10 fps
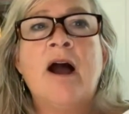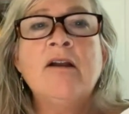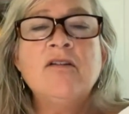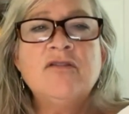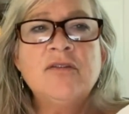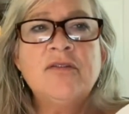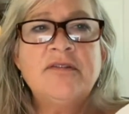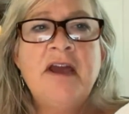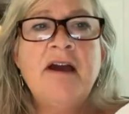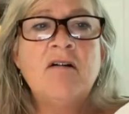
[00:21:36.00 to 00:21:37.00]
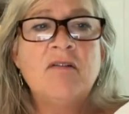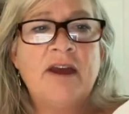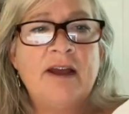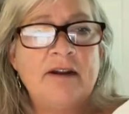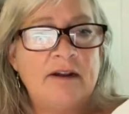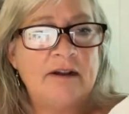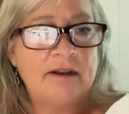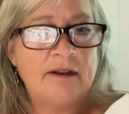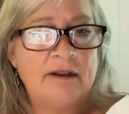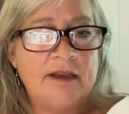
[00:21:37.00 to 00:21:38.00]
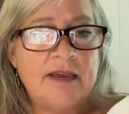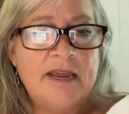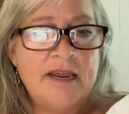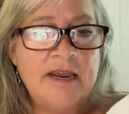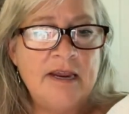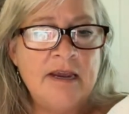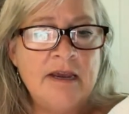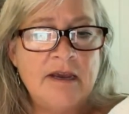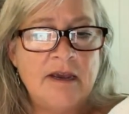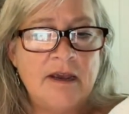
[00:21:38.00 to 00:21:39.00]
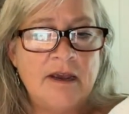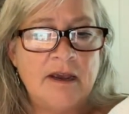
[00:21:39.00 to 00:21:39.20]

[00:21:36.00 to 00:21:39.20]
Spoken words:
I could just tell that he